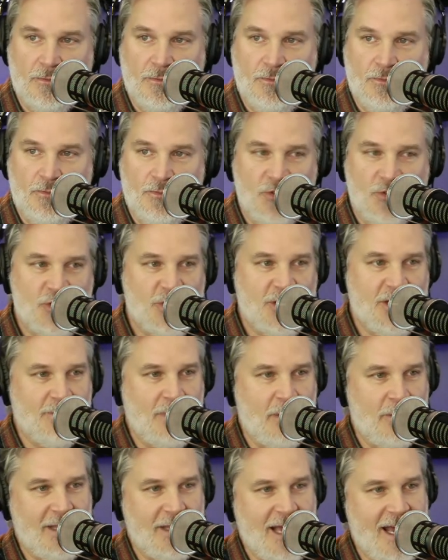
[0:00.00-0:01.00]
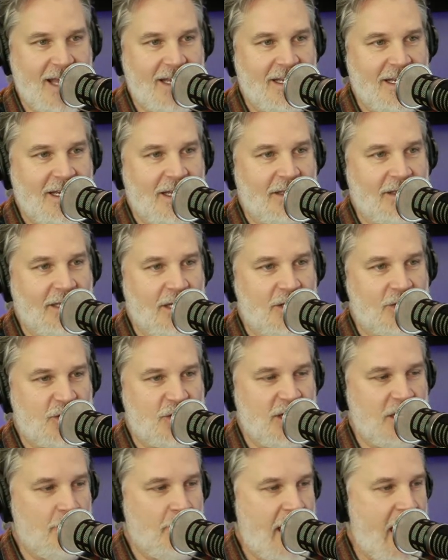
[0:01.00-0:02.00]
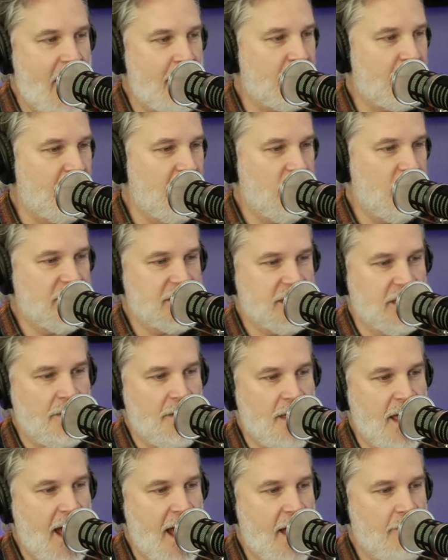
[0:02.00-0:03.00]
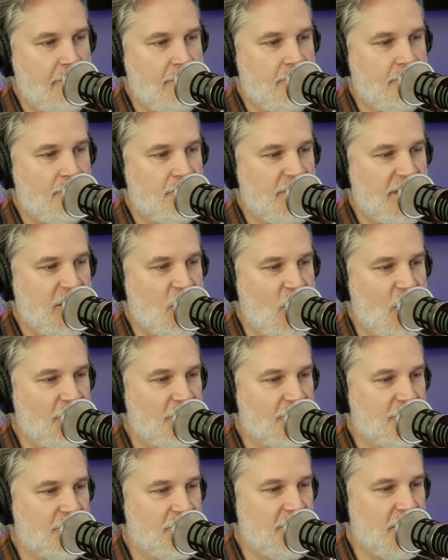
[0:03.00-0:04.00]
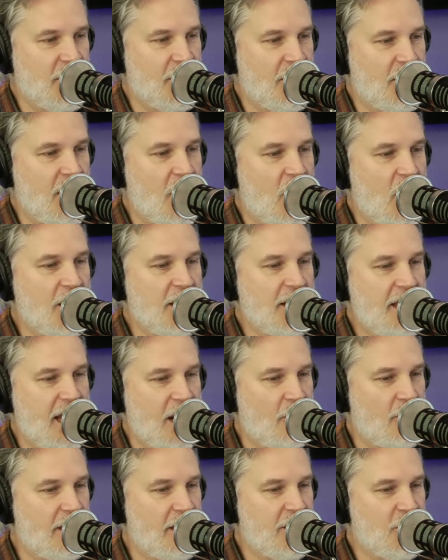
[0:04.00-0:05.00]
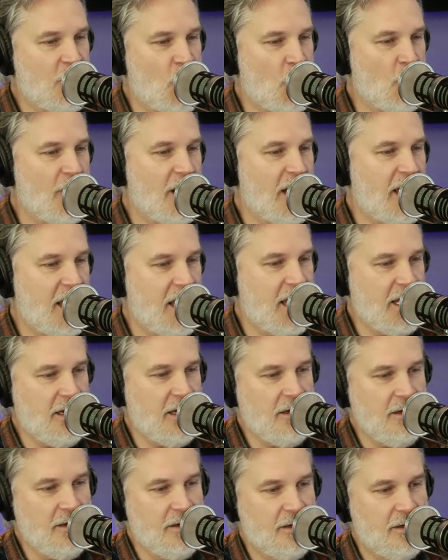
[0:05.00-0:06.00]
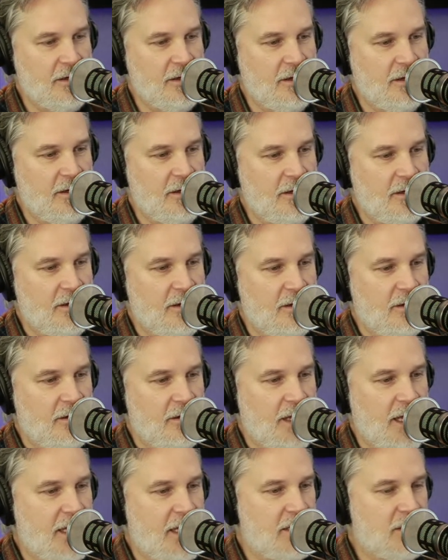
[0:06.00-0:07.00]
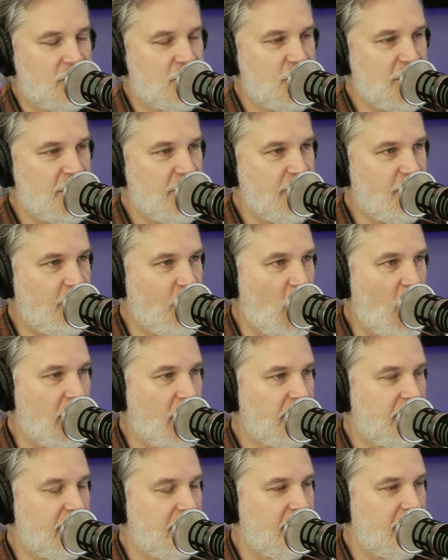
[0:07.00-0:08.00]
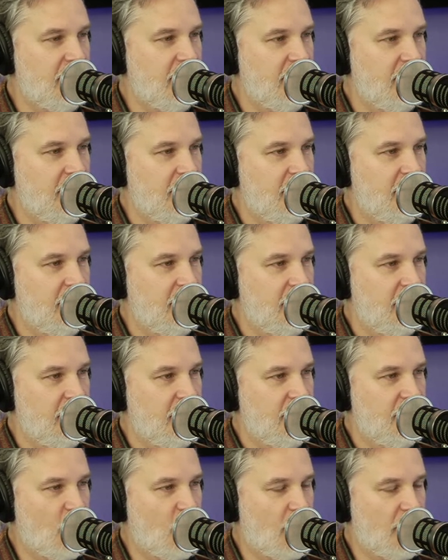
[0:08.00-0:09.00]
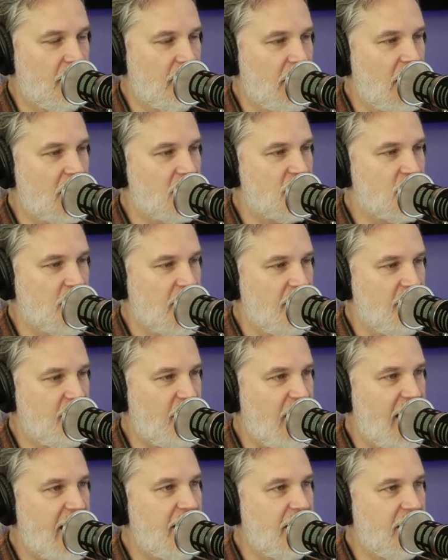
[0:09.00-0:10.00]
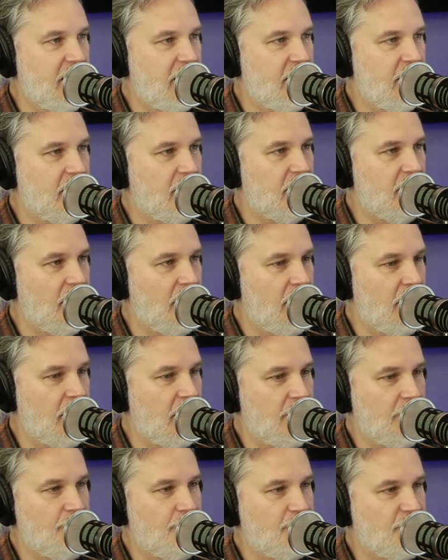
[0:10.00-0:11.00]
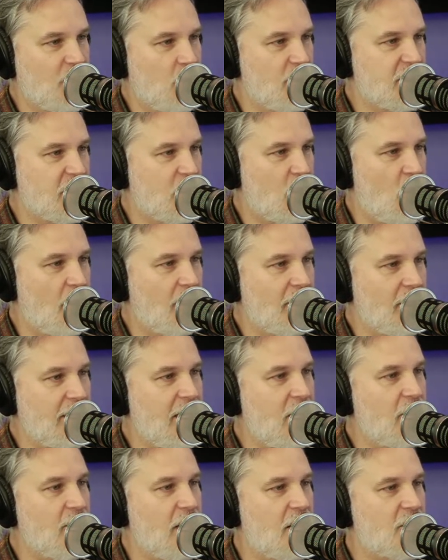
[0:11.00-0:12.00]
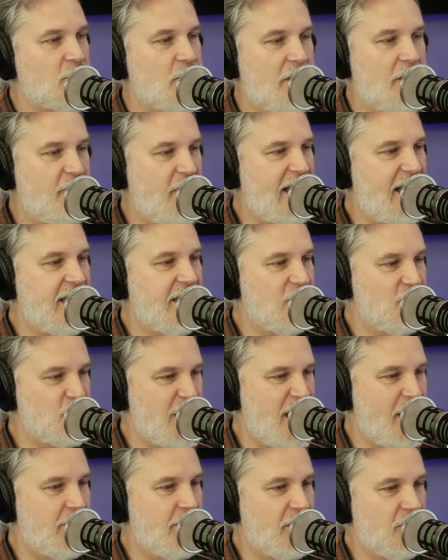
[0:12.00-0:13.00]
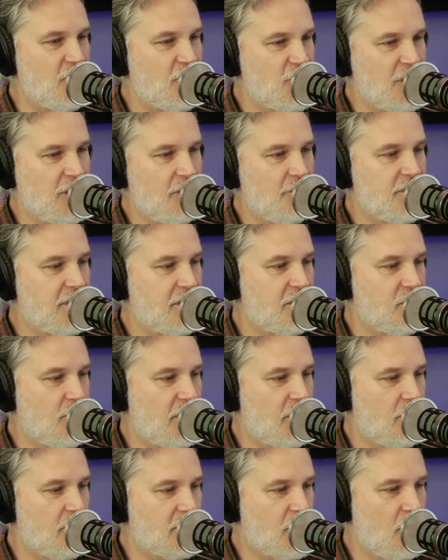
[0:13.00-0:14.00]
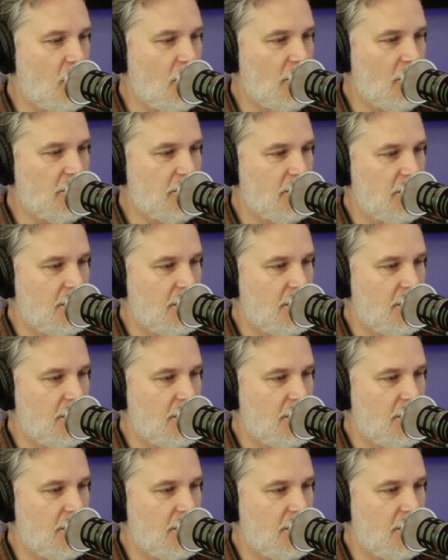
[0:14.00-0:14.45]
she, remember that? Sheena Bathory was in that. They called her the Hungarian Hurricane. And she fought for the lingerie fighting, uh, what's it called? Lingerie Fighting Championships is what it was called.